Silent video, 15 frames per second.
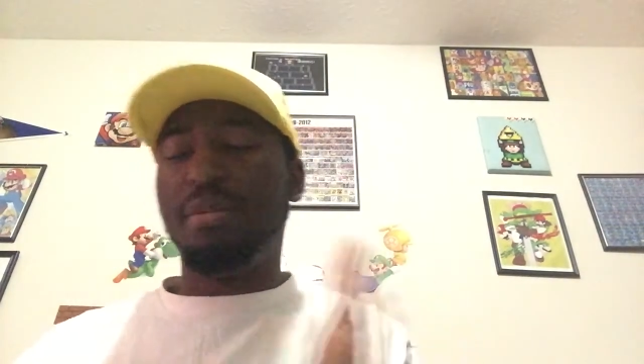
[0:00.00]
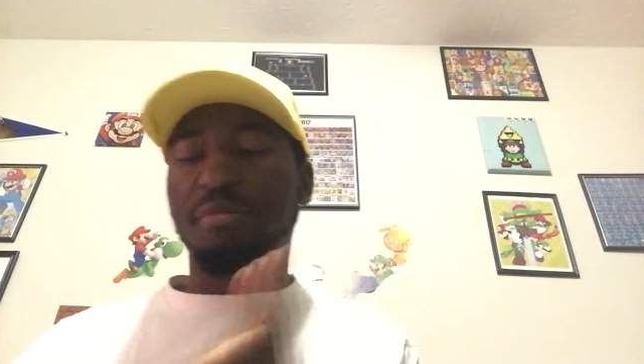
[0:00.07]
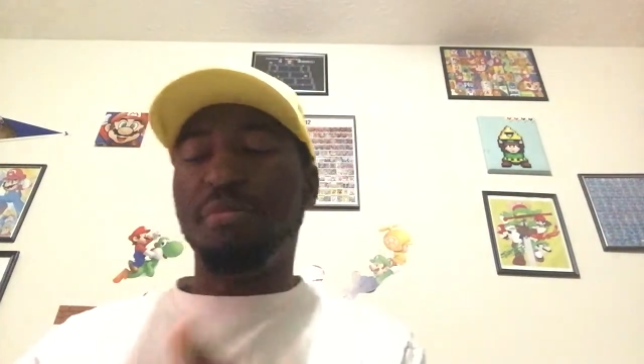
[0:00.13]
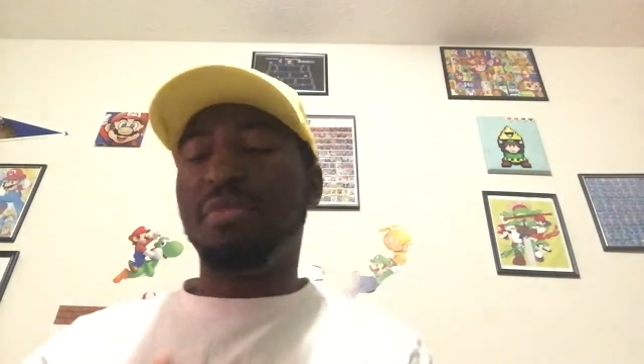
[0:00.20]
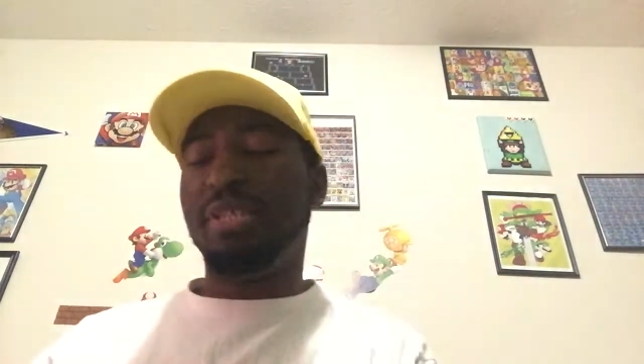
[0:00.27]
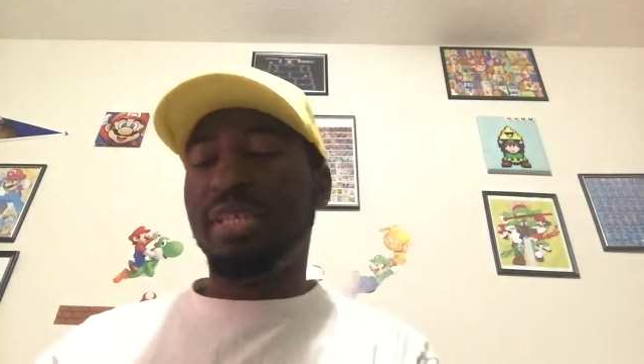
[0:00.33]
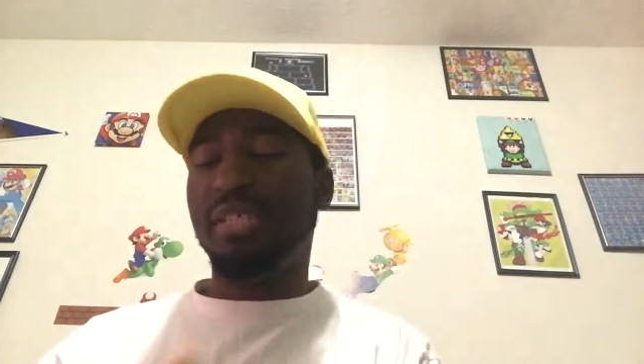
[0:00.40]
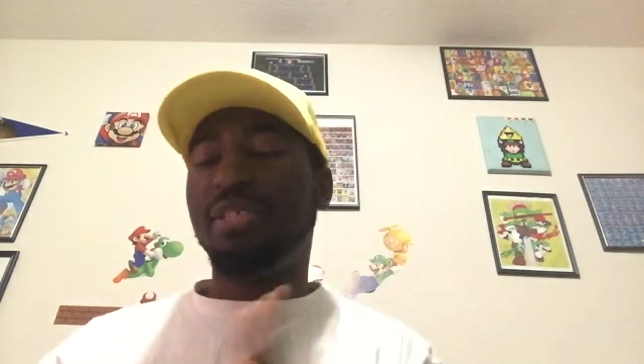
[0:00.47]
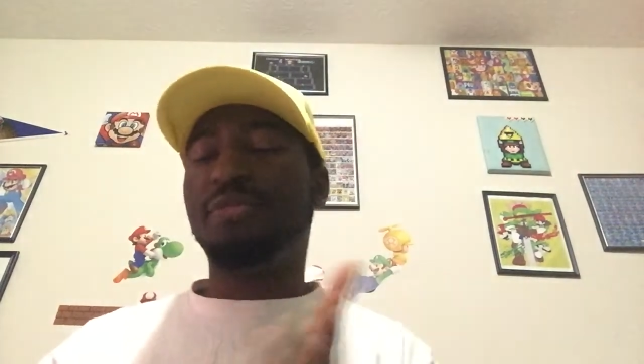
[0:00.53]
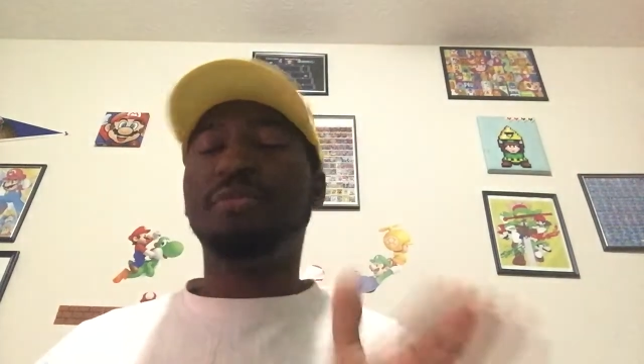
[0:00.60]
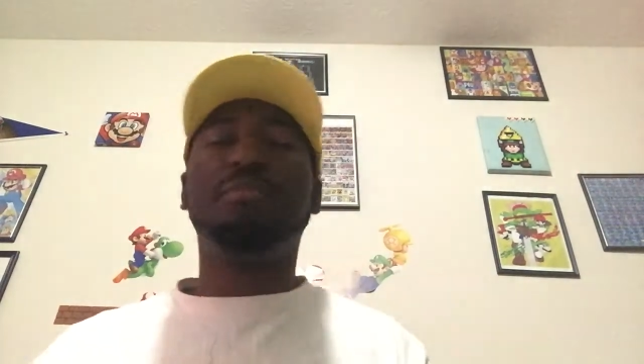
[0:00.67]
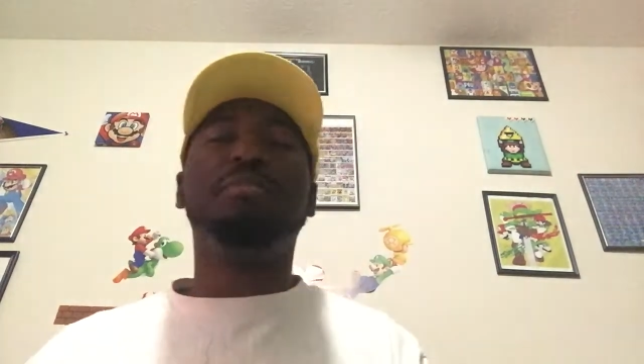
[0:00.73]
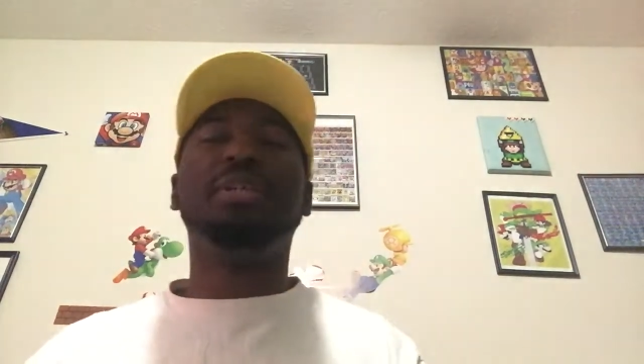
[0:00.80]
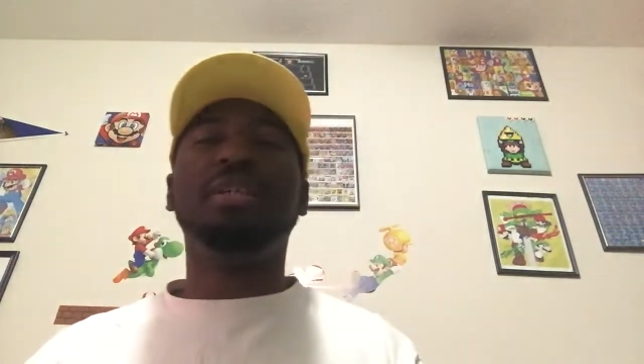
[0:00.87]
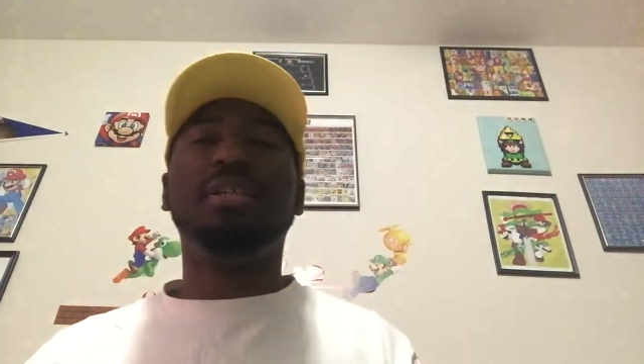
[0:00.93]
This
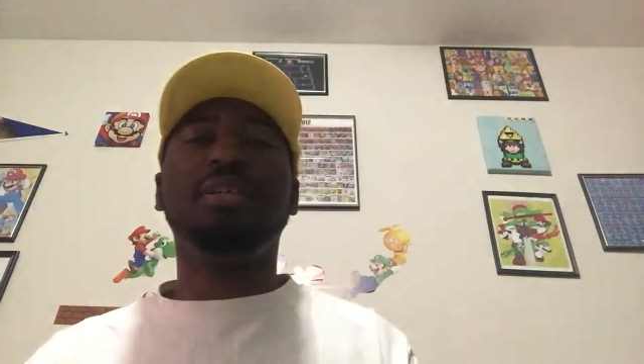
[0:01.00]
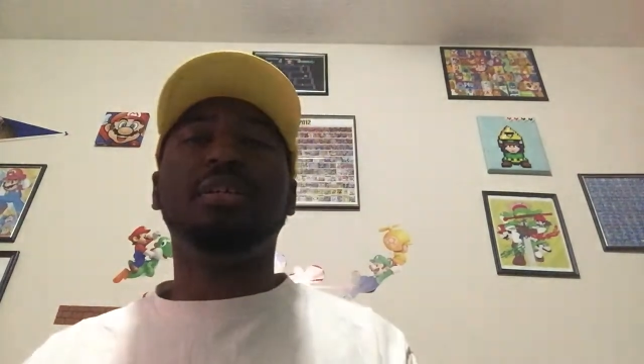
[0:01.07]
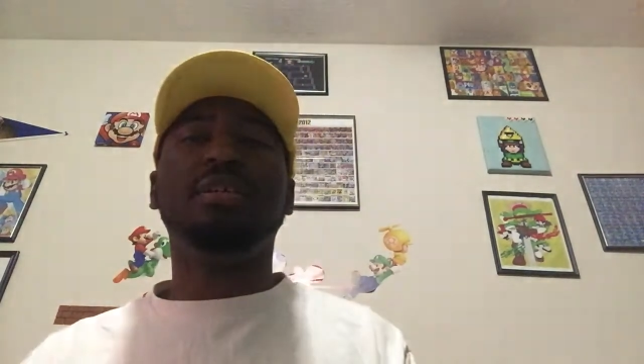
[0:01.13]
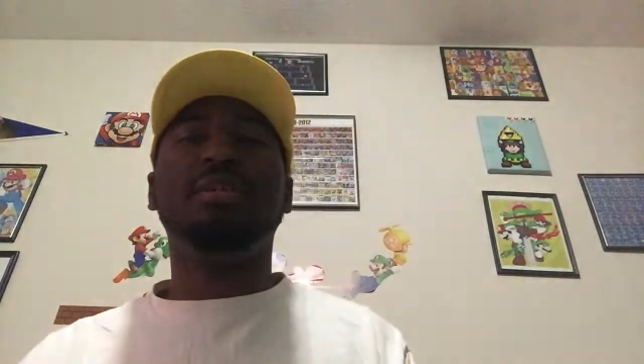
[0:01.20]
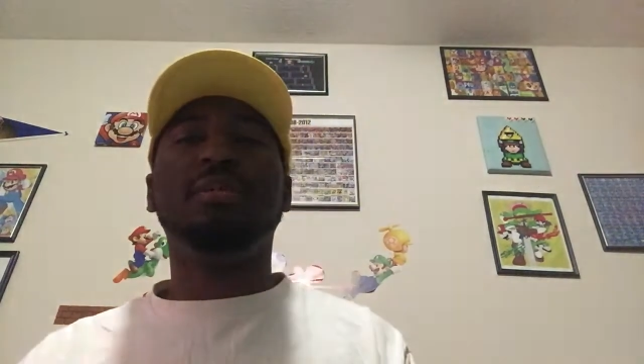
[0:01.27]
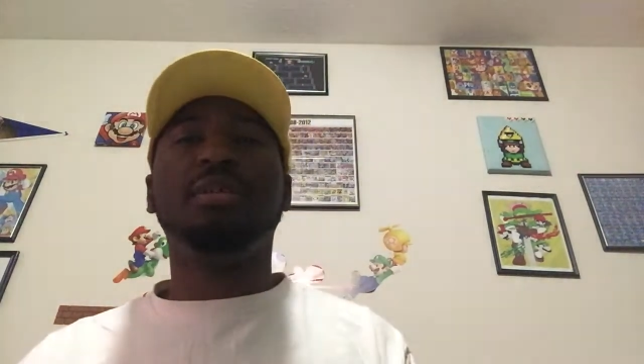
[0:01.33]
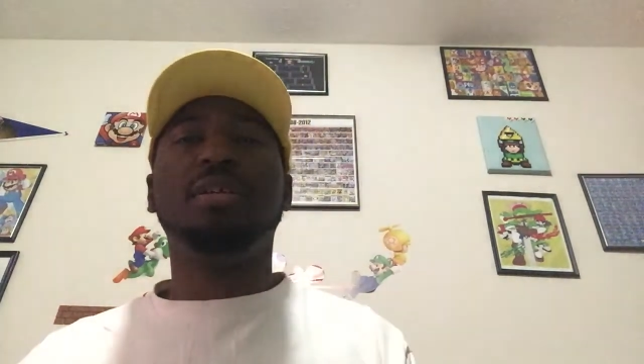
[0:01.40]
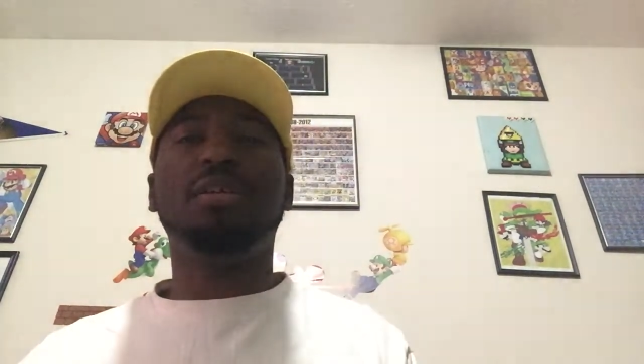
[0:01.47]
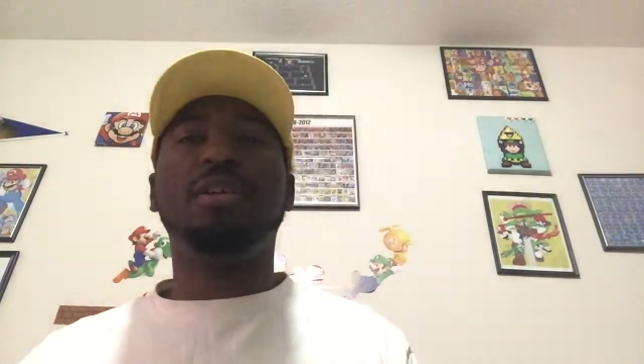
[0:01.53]
would be,